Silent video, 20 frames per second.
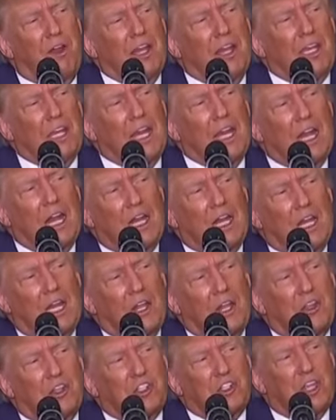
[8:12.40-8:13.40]
friend and
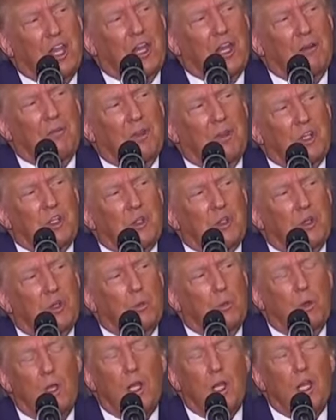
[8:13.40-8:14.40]
ally, the state of
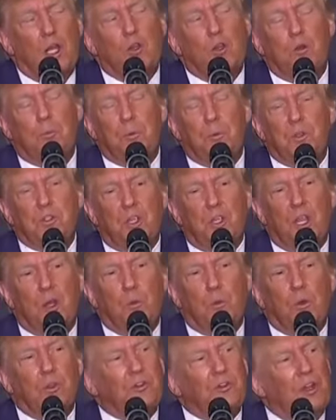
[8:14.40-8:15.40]
Israel,
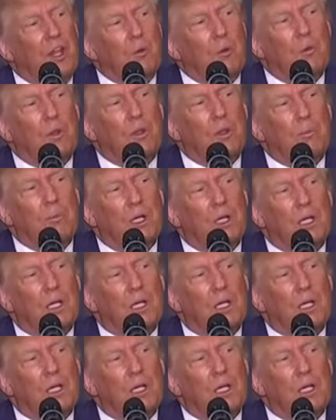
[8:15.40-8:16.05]
100%. We'll stand with him